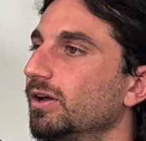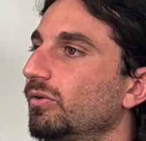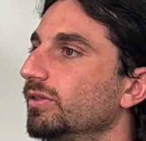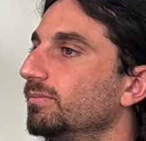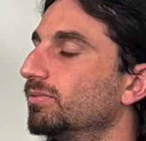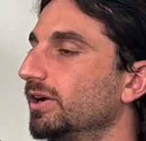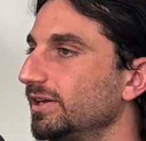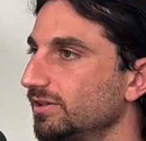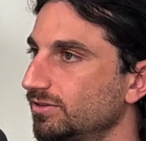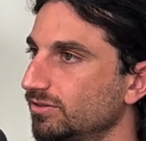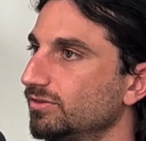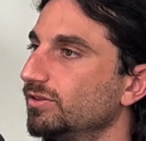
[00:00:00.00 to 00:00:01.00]
i want to break
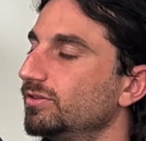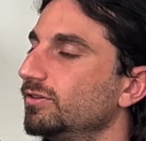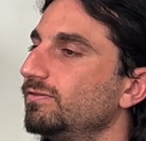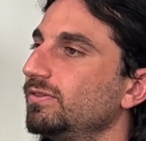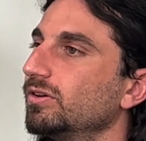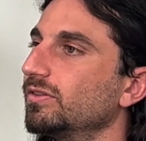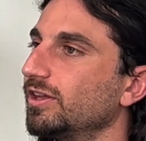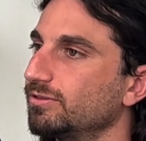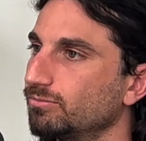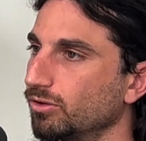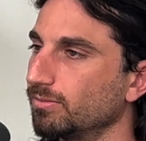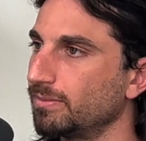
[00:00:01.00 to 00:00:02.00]
into in the new field that's
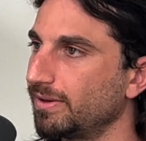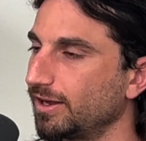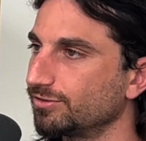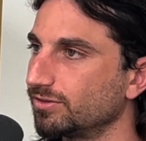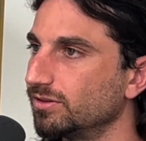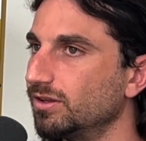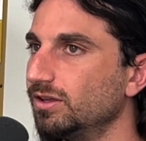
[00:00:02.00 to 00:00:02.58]
more my passion